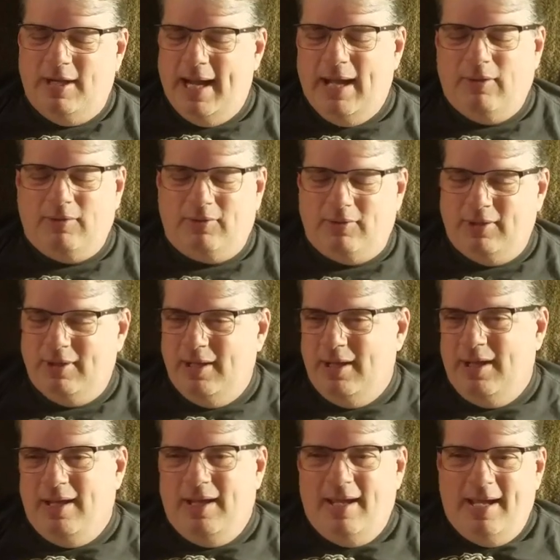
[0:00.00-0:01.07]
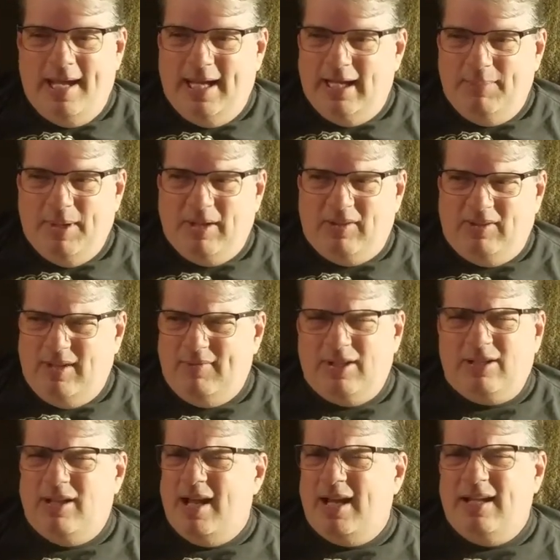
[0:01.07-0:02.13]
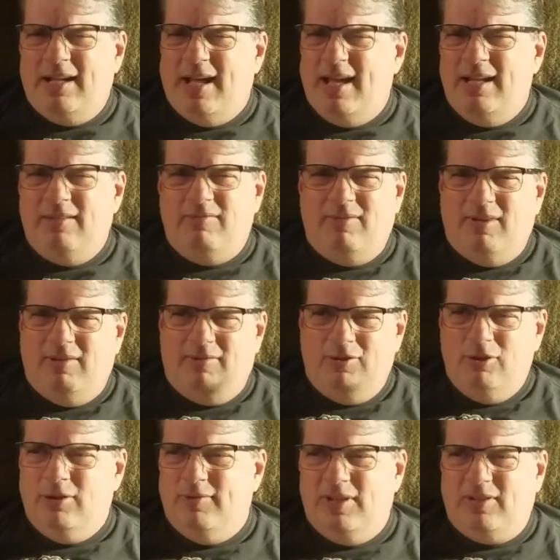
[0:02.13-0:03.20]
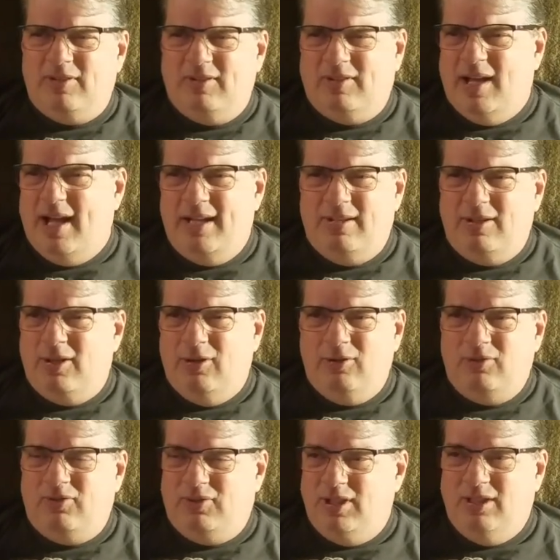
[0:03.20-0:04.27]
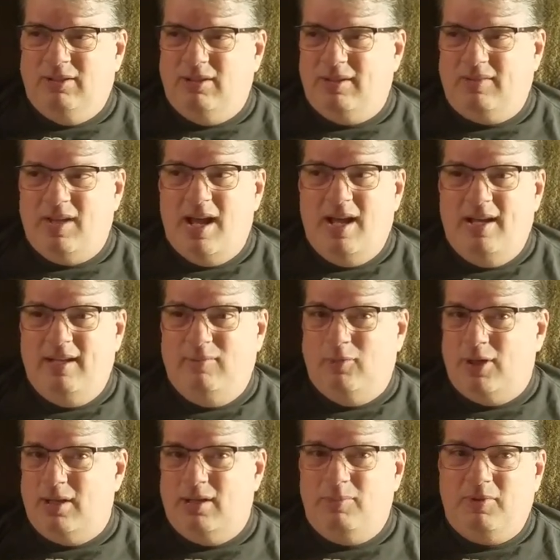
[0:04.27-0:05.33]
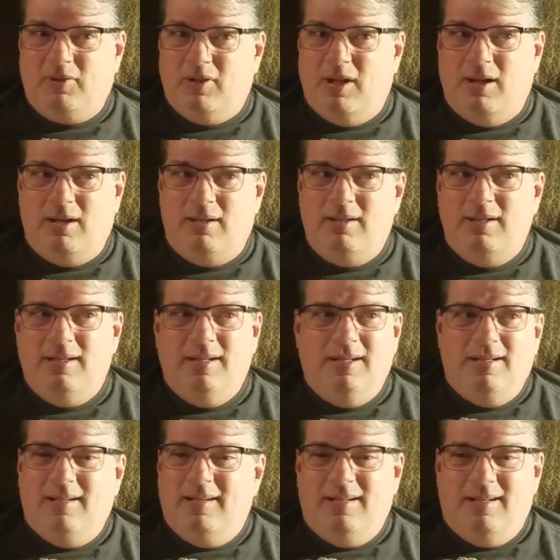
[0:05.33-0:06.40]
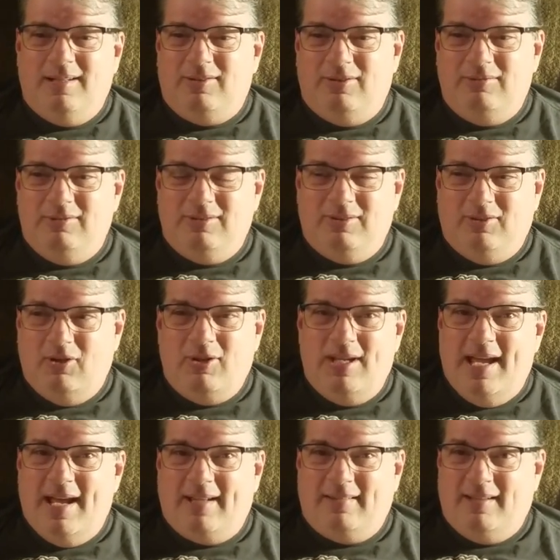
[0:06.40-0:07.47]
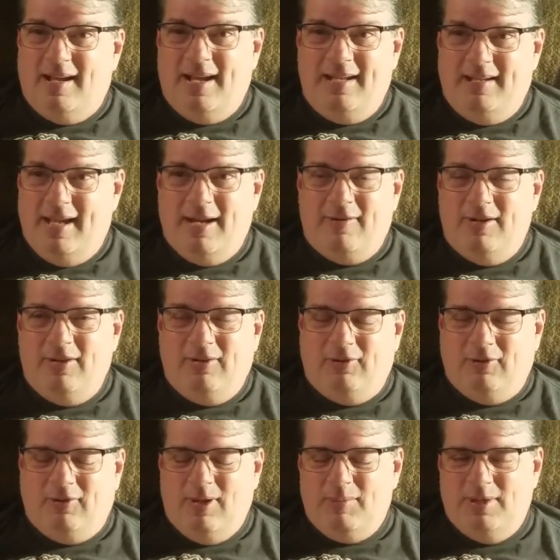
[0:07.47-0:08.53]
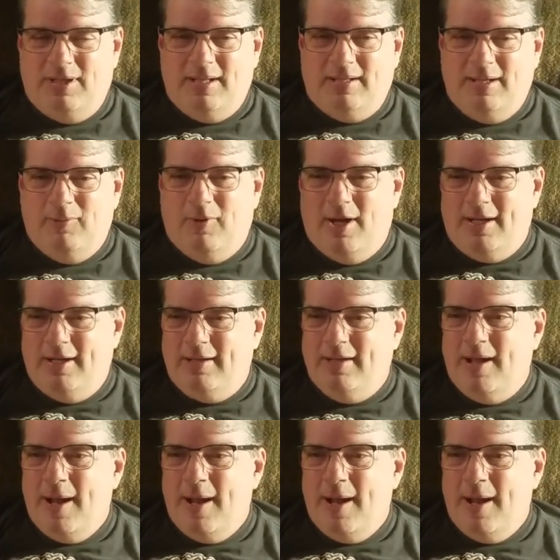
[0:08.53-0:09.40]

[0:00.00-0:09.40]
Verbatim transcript: house, and at about 7 o'clock at night, a few of us decide to go steal a sign. One of them saw a zodiac sign, Aries or something that they wanted.